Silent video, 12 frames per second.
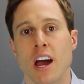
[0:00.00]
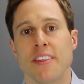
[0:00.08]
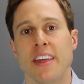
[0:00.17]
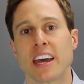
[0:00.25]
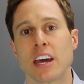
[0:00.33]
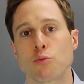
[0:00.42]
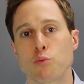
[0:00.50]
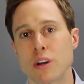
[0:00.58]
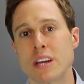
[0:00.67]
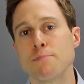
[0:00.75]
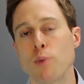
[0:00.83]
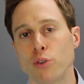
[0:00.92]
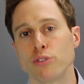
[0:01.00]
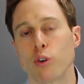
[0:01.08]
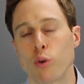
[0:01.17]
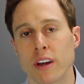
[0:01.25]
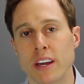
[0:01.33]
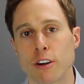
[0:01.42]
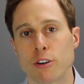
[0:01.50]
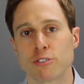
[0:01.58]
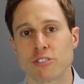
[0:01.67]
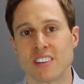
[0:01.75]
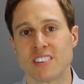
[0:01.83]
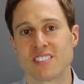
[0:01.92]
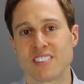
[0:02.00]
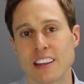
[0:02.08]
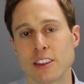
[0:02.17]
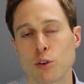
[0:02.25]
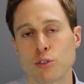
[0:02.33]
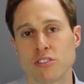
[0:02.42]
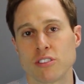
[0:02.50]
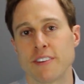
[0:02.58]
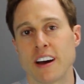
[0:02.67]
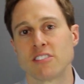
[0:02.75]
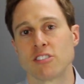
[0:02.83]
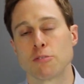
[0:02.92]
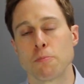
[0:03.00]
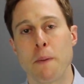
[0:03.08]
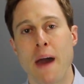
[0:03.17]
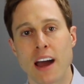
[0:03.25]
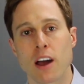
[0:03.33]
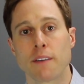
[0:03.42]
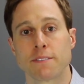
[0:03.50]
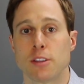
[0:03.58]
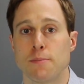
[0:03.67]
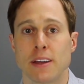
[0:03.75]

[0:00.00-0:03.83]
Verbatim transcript: They can remold your ears and send those devices back off to the